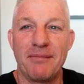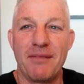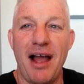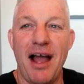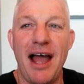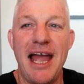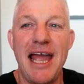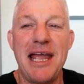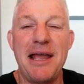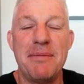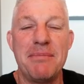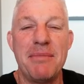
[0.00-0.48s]

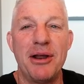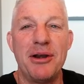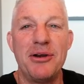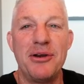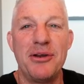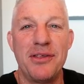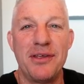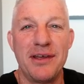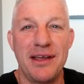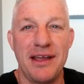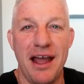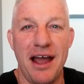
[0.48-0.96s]
I am
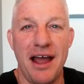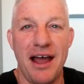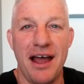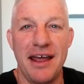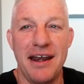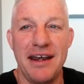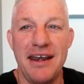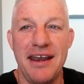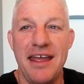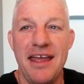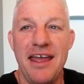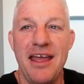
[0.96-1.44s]
under the
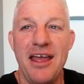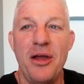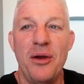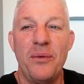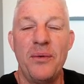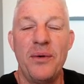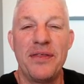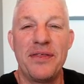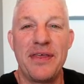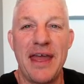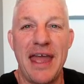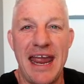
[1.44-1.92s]
gun
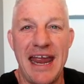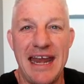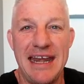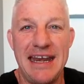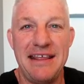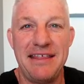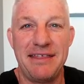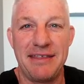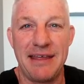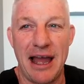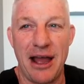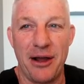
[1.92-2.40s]
with
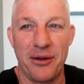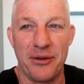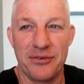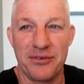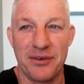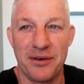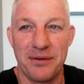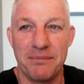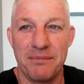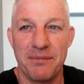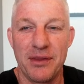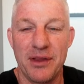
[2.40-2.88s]
eighty
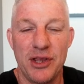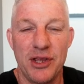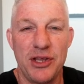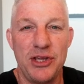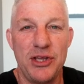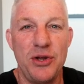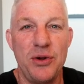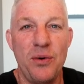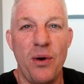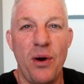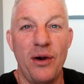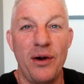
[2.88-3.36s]
thousand.
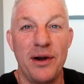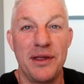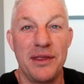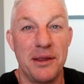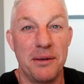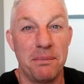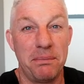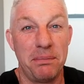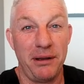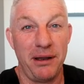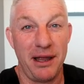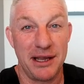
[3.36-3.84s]
You are in
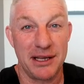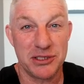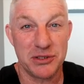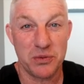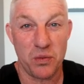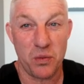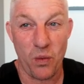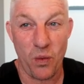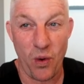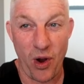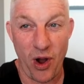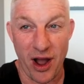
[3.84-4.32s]
the
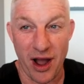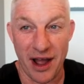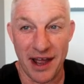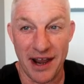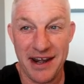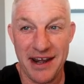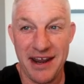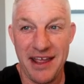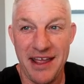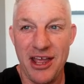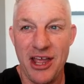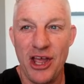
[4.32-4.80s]
plus
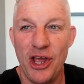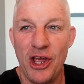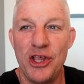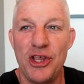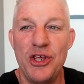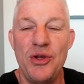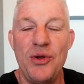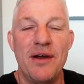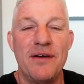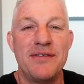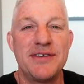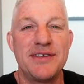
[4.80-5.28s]
one,
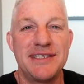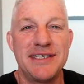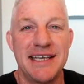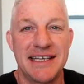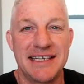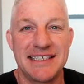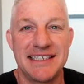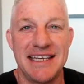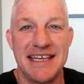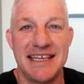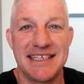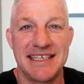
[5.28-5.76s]
you have
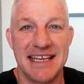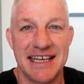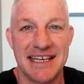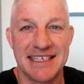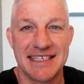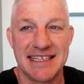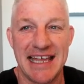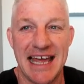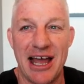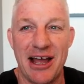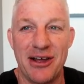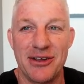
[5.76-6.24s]

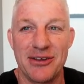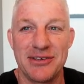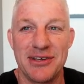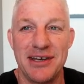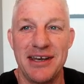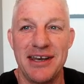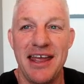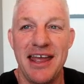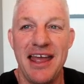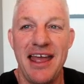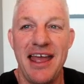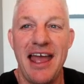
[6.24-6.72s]
sixty-six
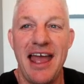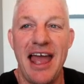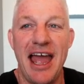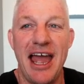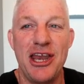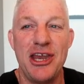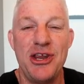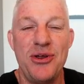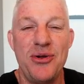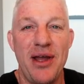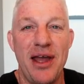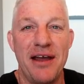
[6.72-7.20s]
thousand,
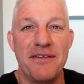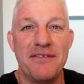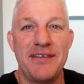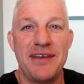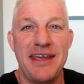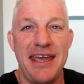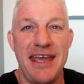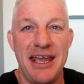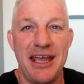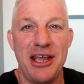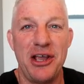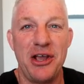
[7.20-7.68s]
and you have
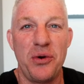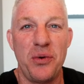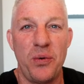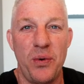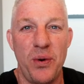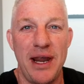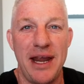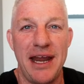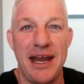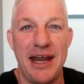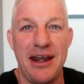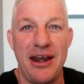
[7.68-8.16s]
king
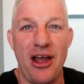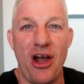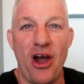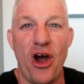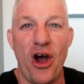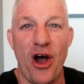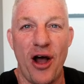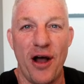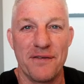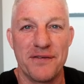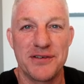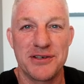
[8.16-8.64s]
queen
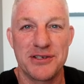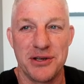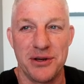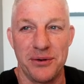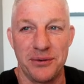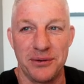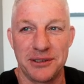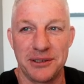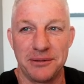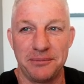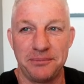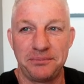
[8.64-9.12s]

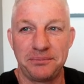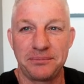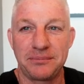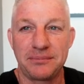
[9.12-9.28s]
offsuit.